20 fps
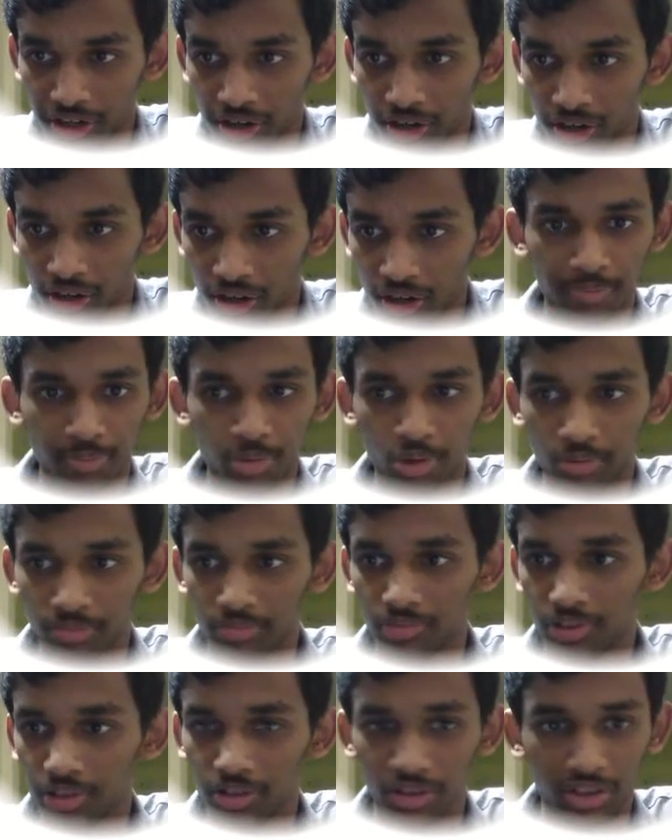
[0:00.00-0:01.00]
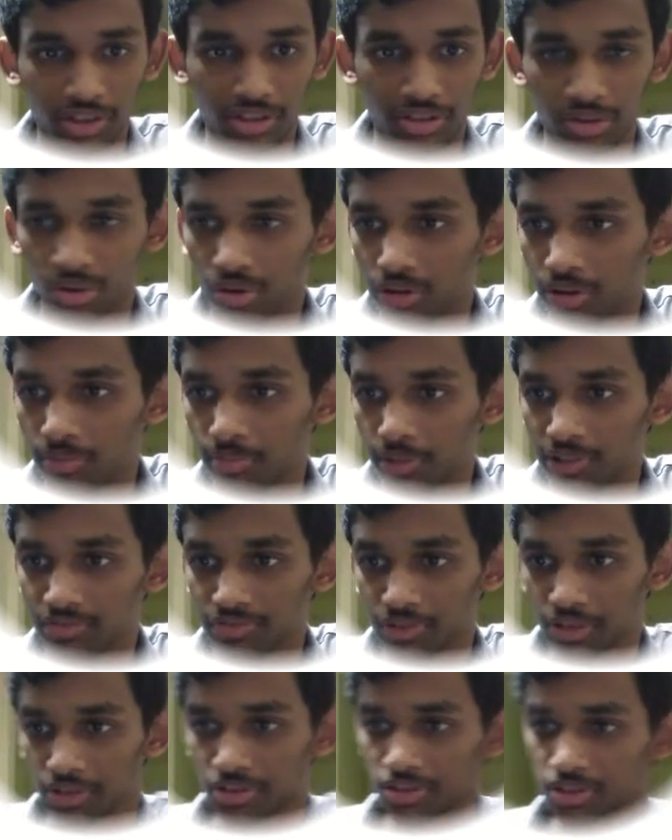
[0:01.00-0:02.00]
need. Boom. It, it's loaded much
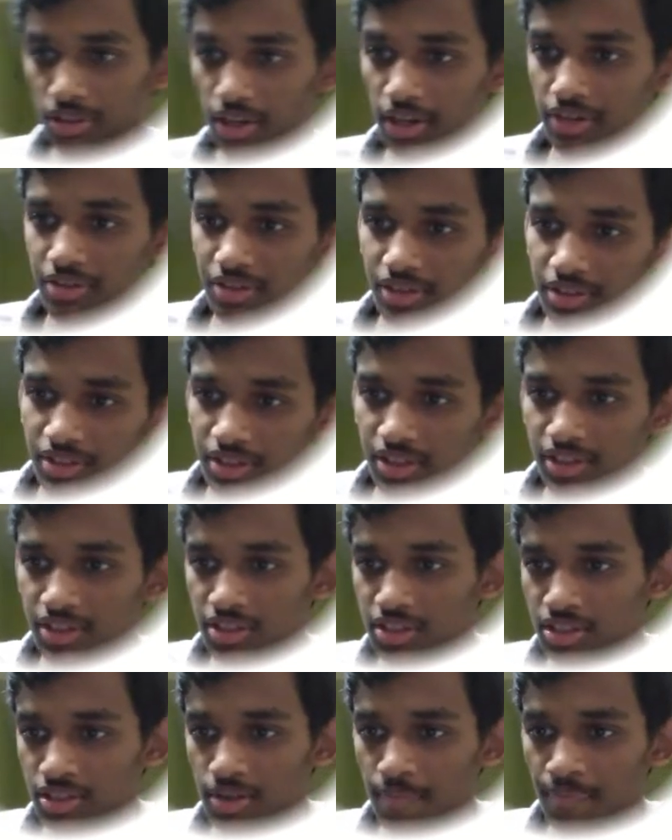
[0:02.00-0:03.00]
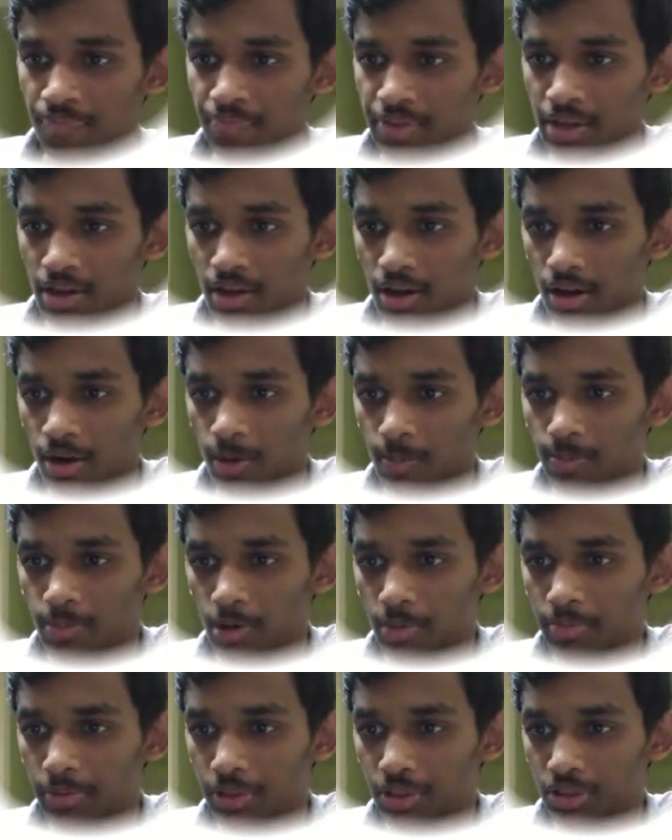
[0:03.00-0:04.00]
faster. And you can see this uh,
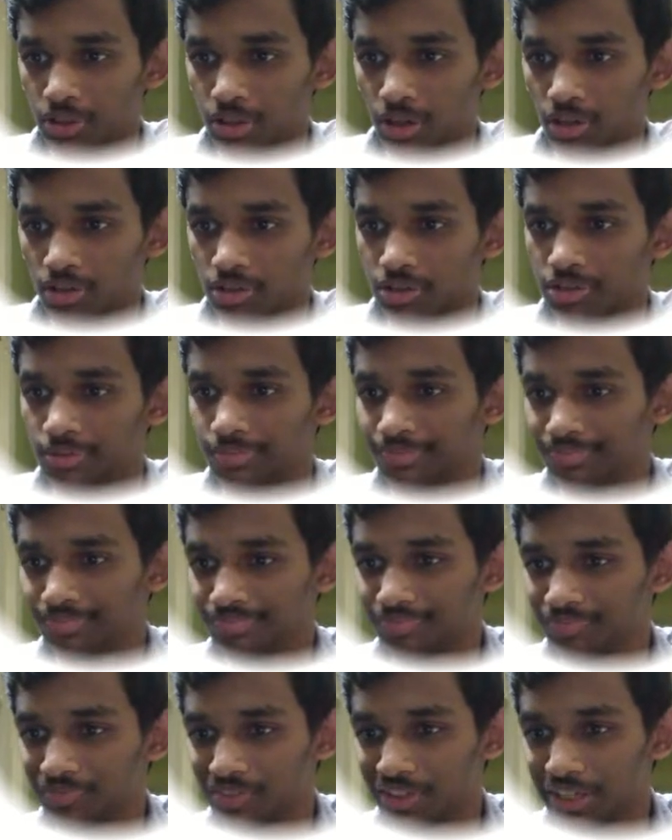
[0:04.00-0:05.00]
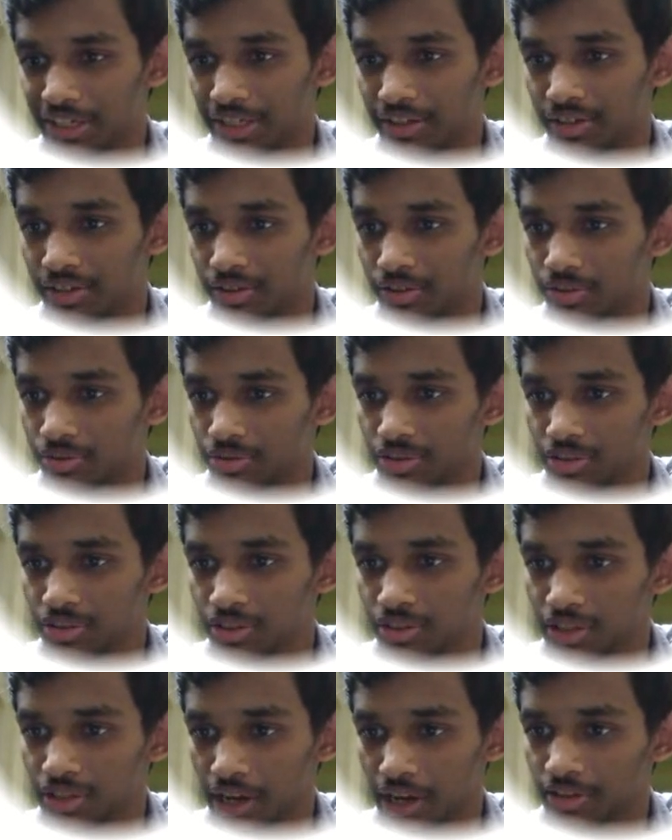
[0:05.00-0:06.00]
purplish color tint to
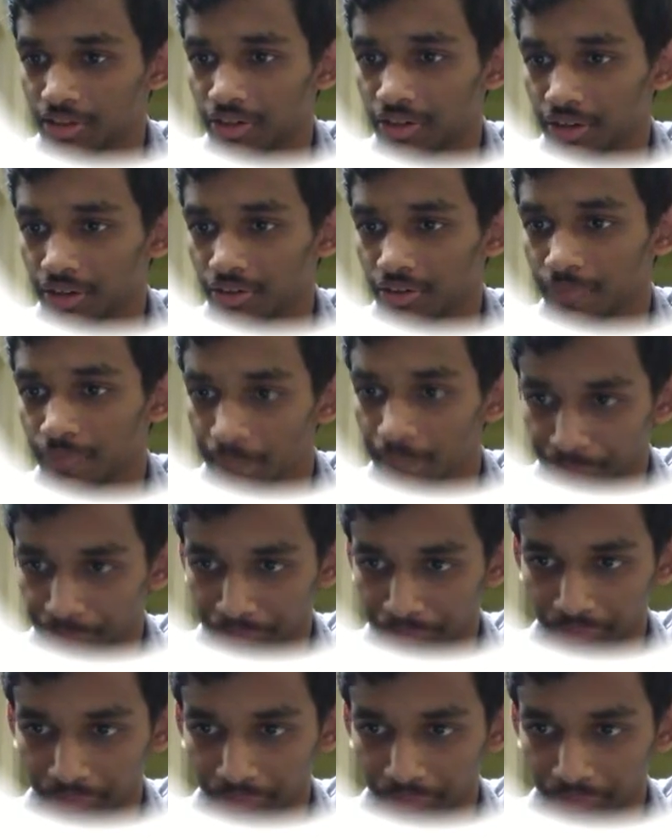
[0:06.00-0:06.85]
this tracker icon